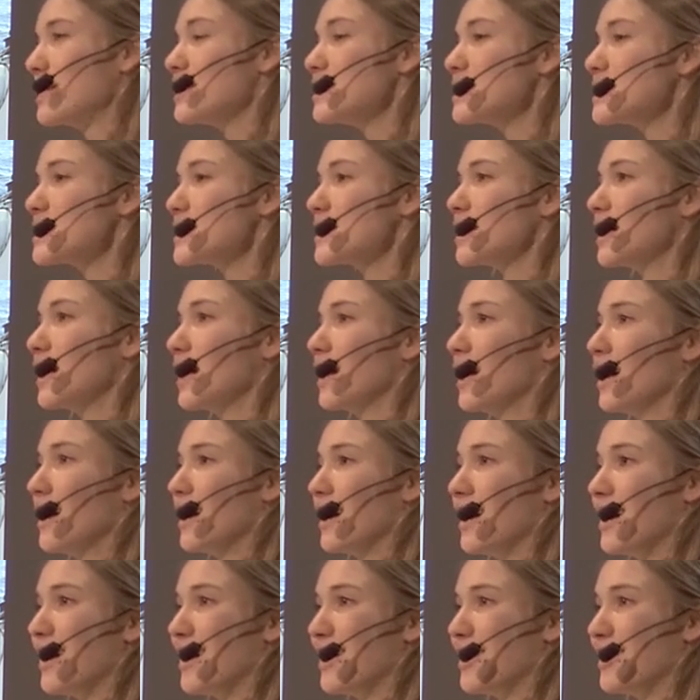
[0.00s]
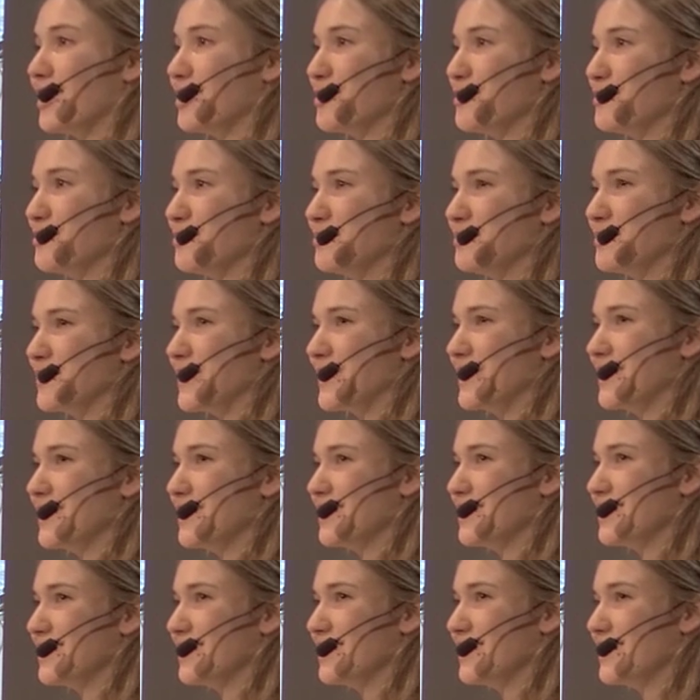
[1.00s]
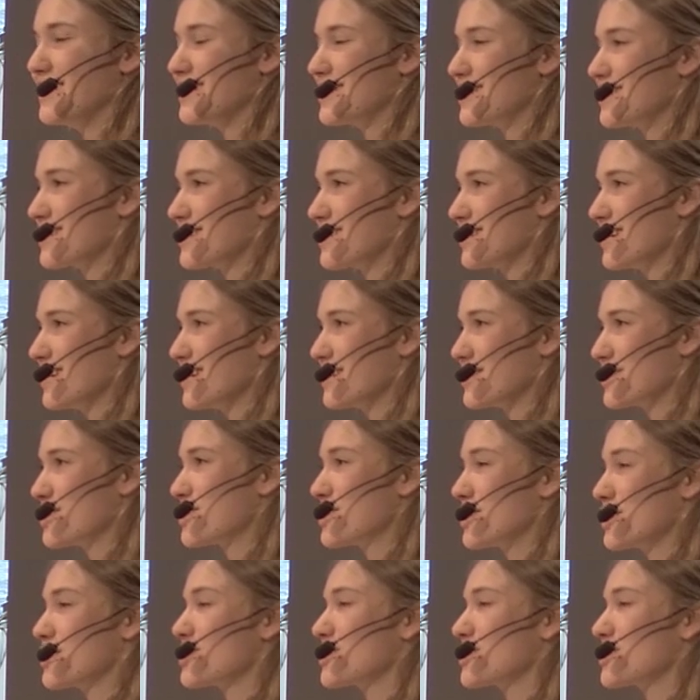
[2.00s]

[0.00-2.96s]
on end. But it's